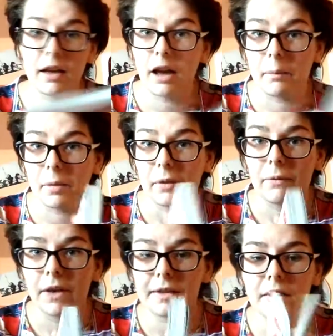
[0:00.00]
a couple
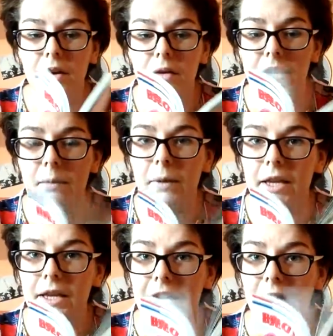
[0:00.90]
of weeks ago in the
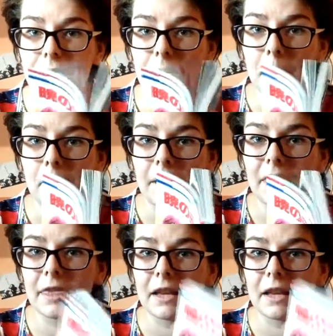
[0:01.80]
beginning of the month.